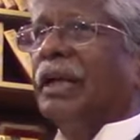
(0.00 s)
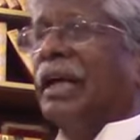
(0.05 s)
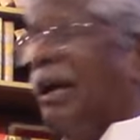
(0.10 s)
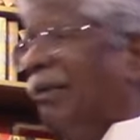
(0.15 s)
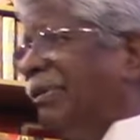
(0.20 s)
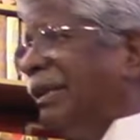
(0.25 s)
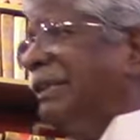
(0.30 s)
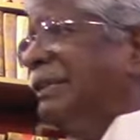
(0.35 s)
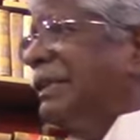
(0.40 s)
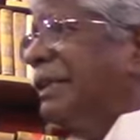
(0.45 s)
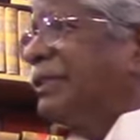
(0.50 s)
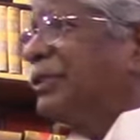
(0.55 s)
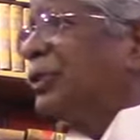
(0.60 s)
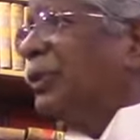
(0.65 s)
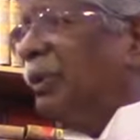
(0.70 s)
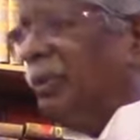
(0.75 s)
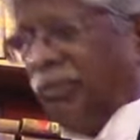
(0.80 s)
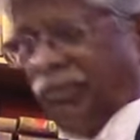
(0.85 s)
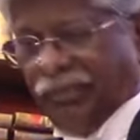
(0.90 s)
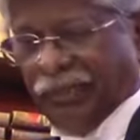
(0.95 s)
Having said
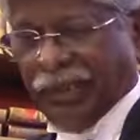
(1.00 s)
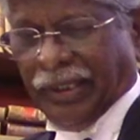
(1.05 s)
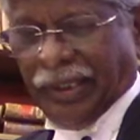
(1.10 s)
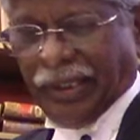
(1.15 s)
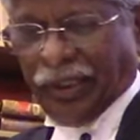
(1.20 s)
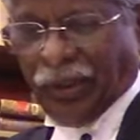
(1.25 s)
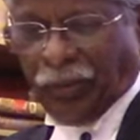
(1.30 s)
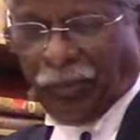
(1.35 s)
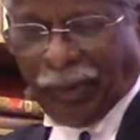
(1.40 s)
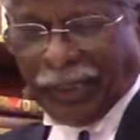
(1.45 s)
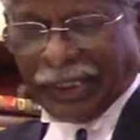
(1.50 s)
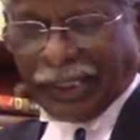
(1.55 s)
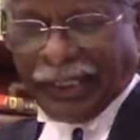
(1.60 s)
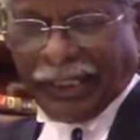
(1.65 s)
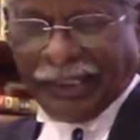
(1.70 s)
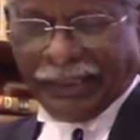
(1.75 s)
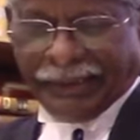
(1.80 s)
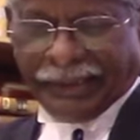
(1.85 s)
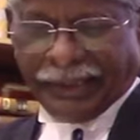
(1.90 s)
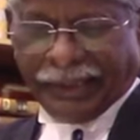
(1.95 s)
so, please
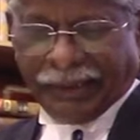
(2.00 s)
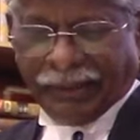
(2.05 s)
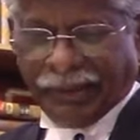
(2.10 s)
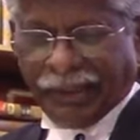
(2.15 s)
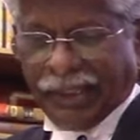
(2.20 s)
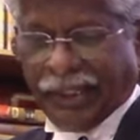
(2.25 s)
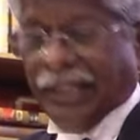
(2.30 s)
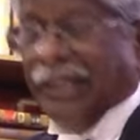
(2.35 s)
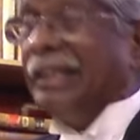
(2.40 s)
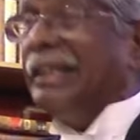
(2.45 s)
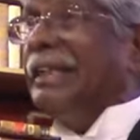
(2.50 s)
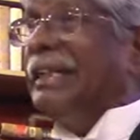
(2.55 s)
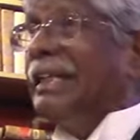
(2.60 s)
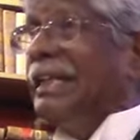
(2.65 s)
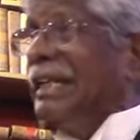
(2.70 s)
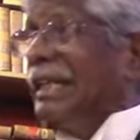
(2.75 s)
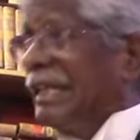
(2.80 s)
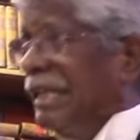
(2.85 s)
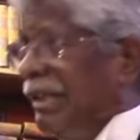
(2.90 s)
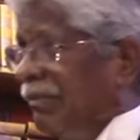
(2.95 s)
kindly see,
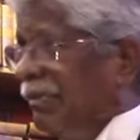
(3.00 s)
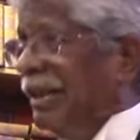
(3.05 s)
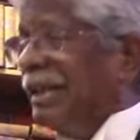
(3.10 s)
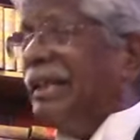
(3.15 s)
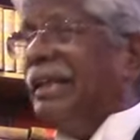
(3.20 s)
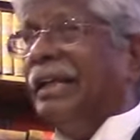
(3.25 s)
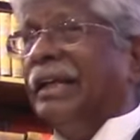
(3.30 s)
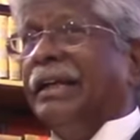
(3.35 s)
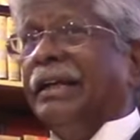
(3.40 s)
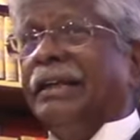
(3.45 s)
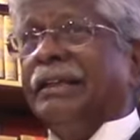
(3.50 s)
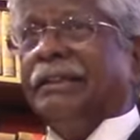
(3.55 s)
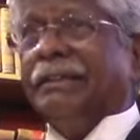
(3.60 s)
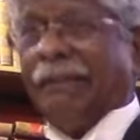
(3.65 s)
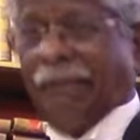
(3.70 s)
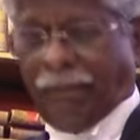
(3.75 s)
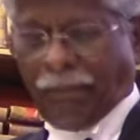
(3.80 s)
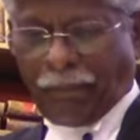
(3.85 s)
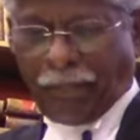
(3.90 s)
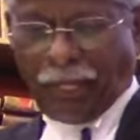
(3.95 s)
in a given case,
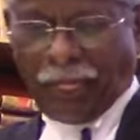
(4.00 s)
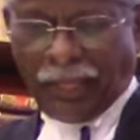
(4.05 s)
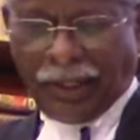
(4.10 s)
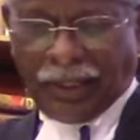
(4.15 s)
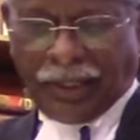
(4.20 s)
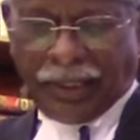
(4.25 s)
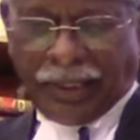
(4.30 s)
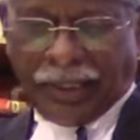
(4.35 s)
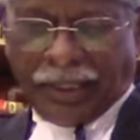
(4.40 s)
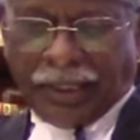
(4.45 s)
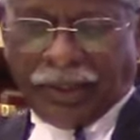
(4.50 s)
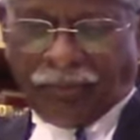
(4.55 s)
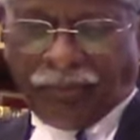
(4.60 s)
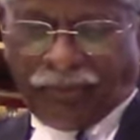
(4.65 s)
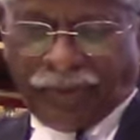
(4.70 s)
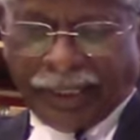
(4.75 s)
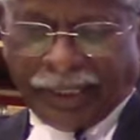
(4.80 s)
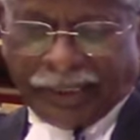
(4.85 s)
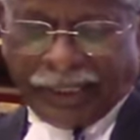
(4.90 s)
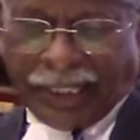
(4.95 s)

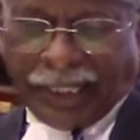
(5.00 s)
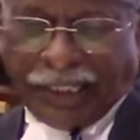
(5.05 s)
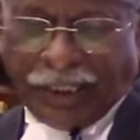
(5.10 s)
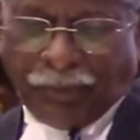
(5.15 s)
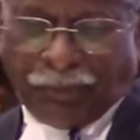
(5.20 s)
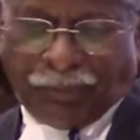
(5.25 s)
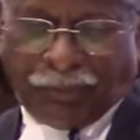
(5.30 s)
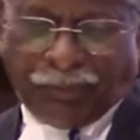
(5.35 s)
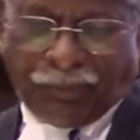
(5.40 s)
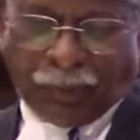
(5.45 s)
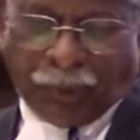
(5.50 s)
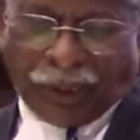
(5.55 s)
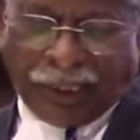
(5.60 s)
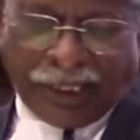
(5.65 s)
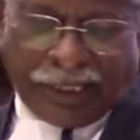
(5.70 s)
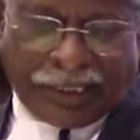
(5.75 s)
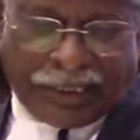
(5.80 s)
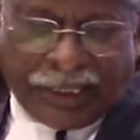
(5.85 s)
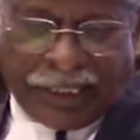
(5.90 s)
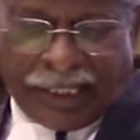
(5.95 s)
whether the
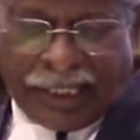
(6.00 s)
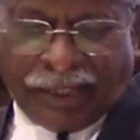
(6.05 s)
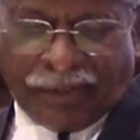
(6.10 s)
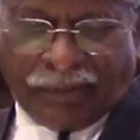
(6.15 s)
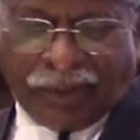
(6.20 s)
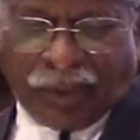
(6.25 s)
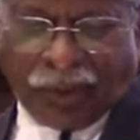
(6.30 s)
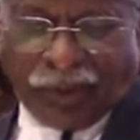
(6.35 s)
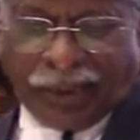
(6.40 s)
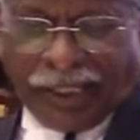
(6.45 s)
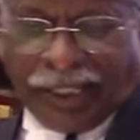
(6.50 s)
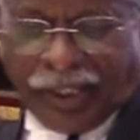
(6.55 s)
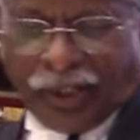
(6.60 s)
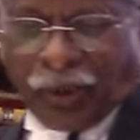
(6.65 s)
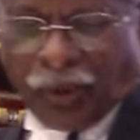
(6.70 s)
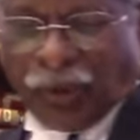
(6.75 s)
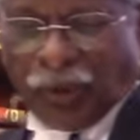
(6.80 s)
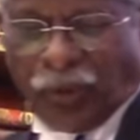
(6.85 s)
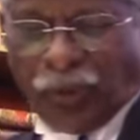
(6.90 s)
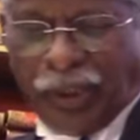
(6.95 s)
protection given to the
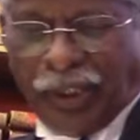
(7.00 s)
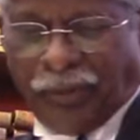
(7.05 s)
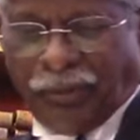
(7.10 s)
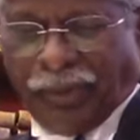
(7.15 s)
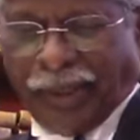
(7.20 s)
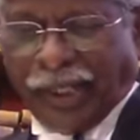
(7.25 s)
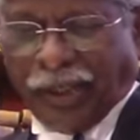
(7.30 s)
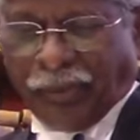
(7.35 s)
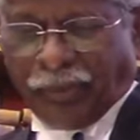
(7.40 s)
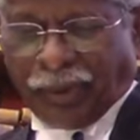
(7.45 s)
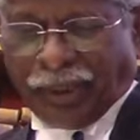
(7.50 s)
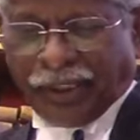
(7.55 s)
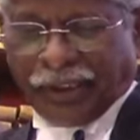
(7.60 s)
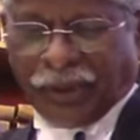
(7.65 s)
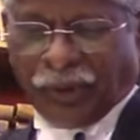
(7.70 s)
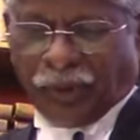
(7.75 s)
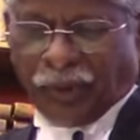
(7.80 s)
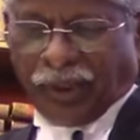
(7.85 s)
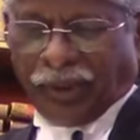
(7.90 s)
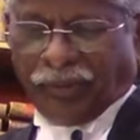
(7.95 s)
accused who is being
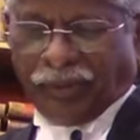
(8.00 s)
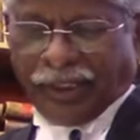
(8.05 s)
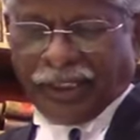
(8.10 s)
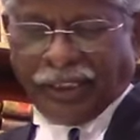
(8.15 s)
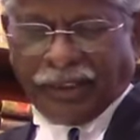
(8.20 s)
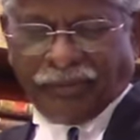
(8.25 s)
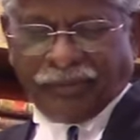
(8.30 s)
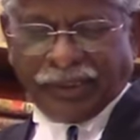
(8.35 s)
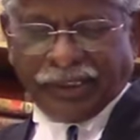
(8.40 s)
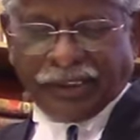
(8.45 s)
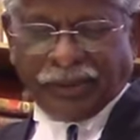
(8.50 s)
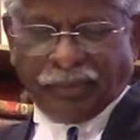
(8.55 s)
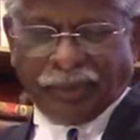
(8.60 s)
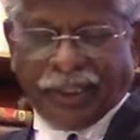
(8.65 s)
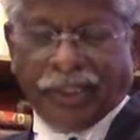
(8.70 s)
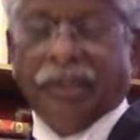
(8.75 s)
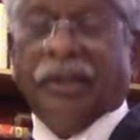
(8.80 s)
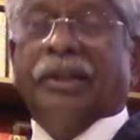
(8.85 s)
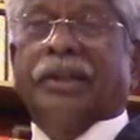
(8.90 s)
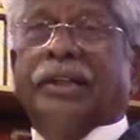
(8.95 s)
prosecuted for the offence of
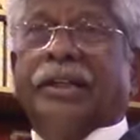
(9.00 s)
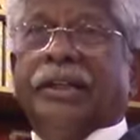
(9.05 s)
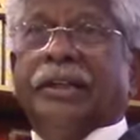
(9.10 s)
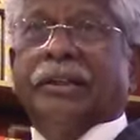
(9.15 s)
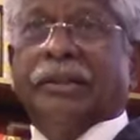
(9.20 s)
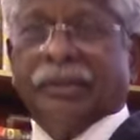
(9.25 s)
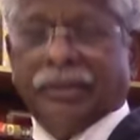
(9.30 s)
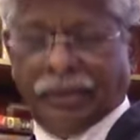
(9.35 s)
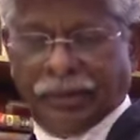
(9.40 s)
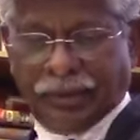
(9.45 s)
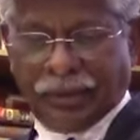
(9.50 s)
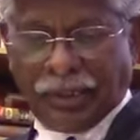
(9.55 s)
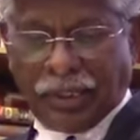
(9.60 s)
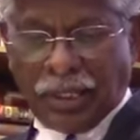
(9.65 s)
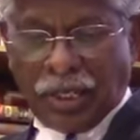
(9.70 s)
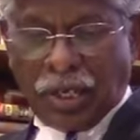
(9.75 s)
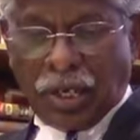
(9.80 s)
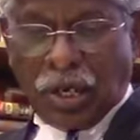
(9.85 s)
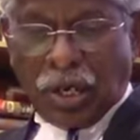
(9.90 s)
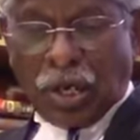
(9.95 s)
money laundering,
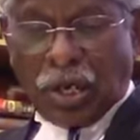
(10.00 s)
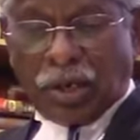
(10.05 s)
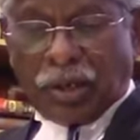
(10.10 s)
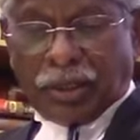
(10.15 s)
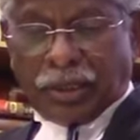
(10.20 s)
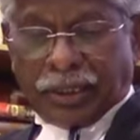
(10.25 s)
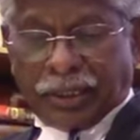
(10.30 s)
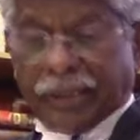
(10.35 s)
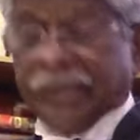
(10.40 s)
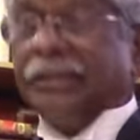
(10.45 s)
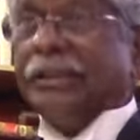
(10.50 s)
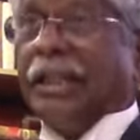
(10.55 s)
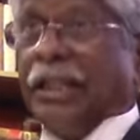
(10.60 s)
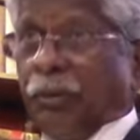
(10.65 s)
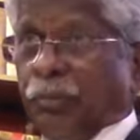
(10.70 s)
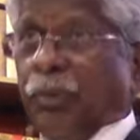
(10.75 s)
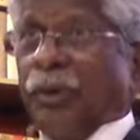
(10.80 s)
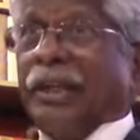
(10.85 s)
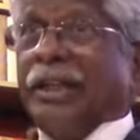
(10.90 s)
that is